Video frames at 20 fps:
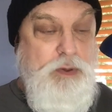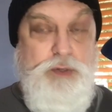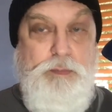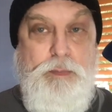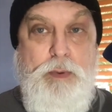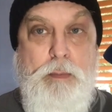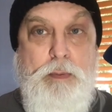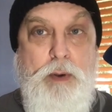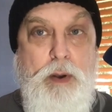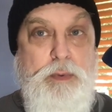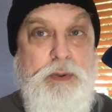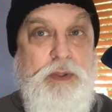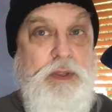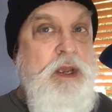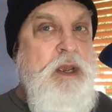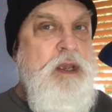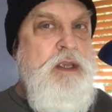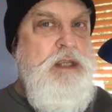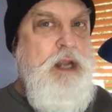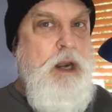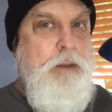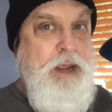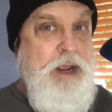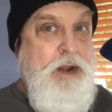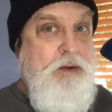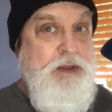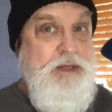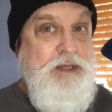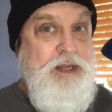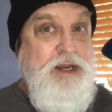should pop on with. So it'll be
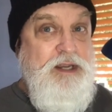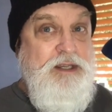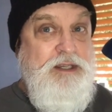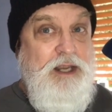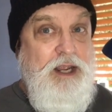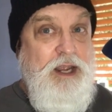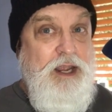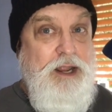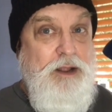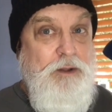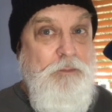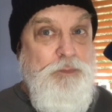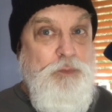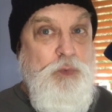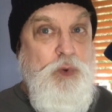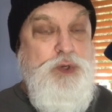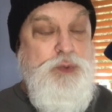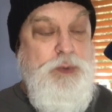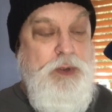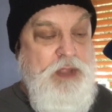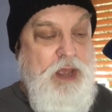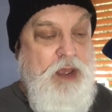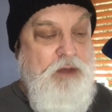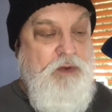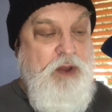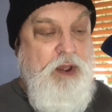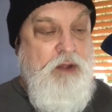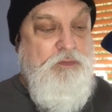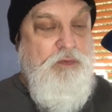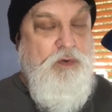interesting to see which one they
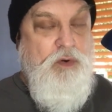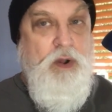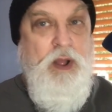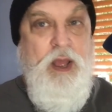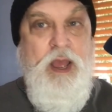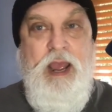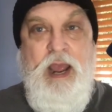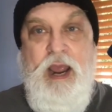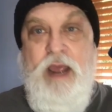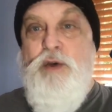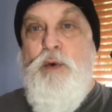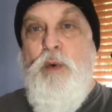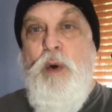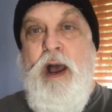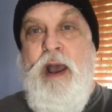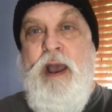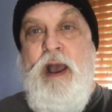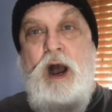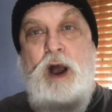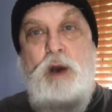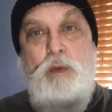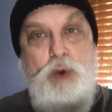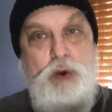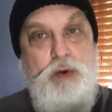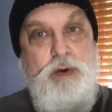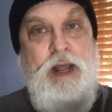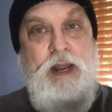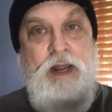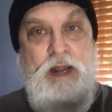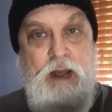vote for. Either way, I
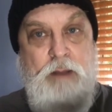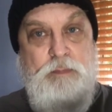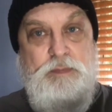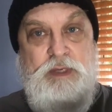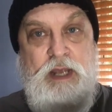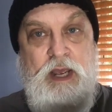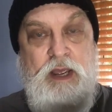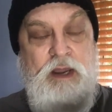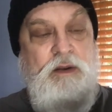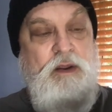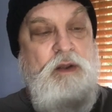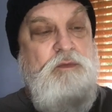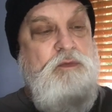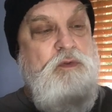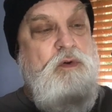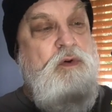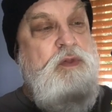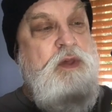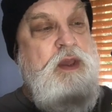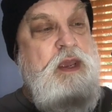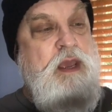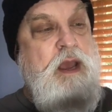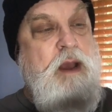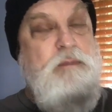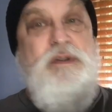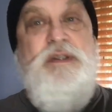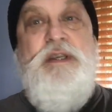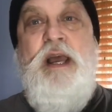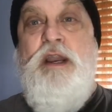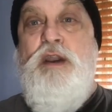will get an update for the
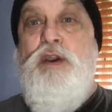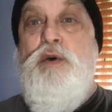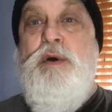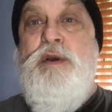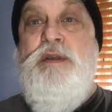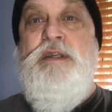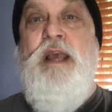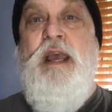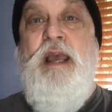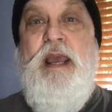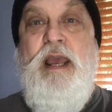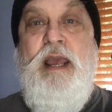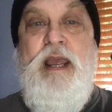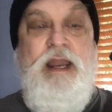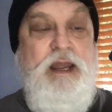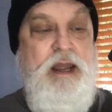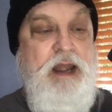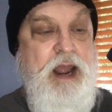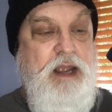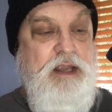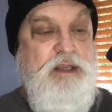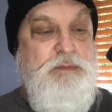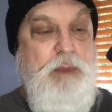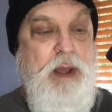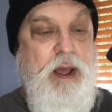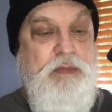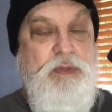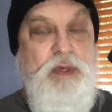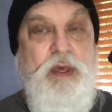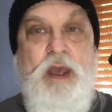St Louis in next
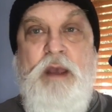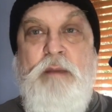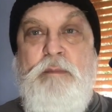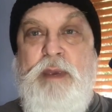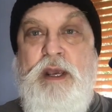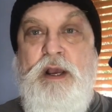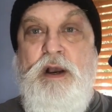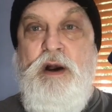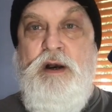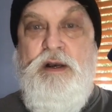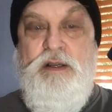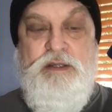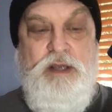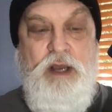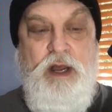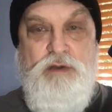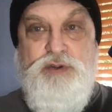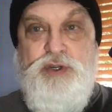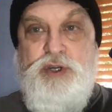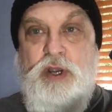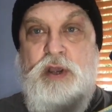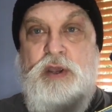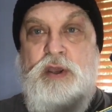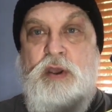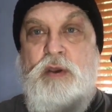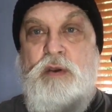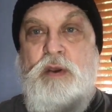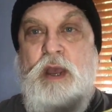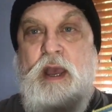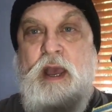month, because I'll show
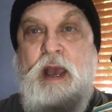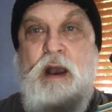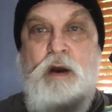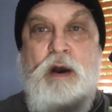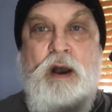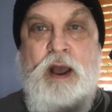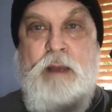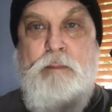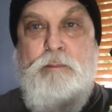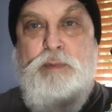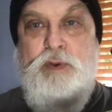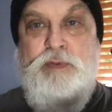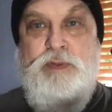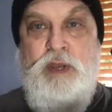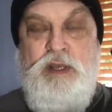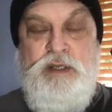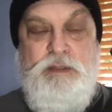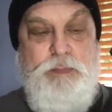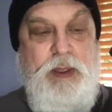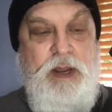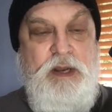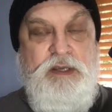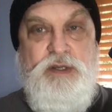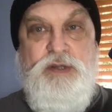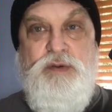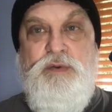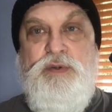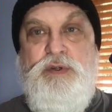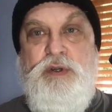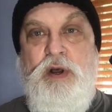you how I put those
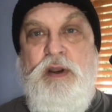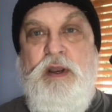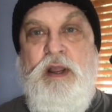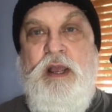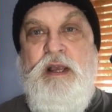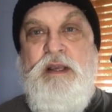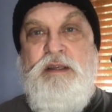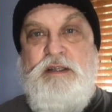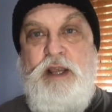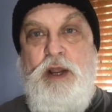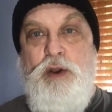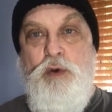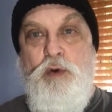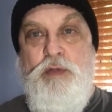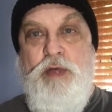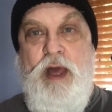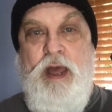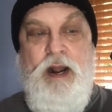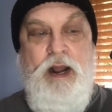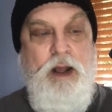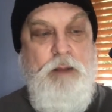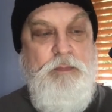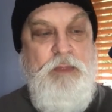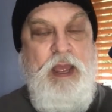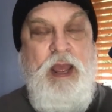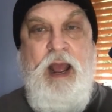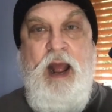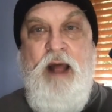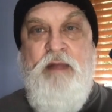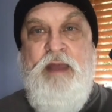pedestals on, set all that up,
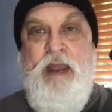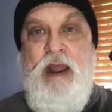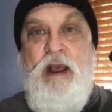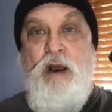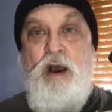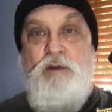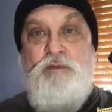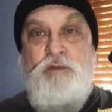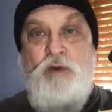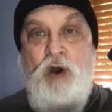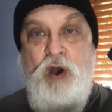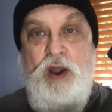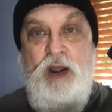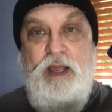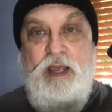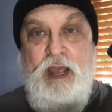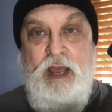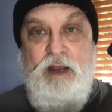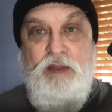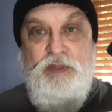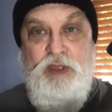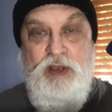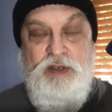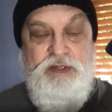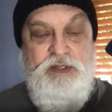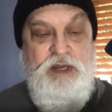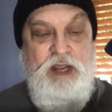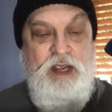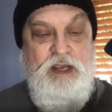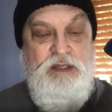and then how I finally get
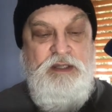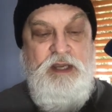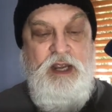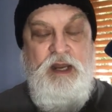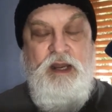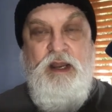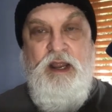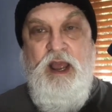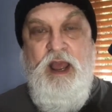those decks in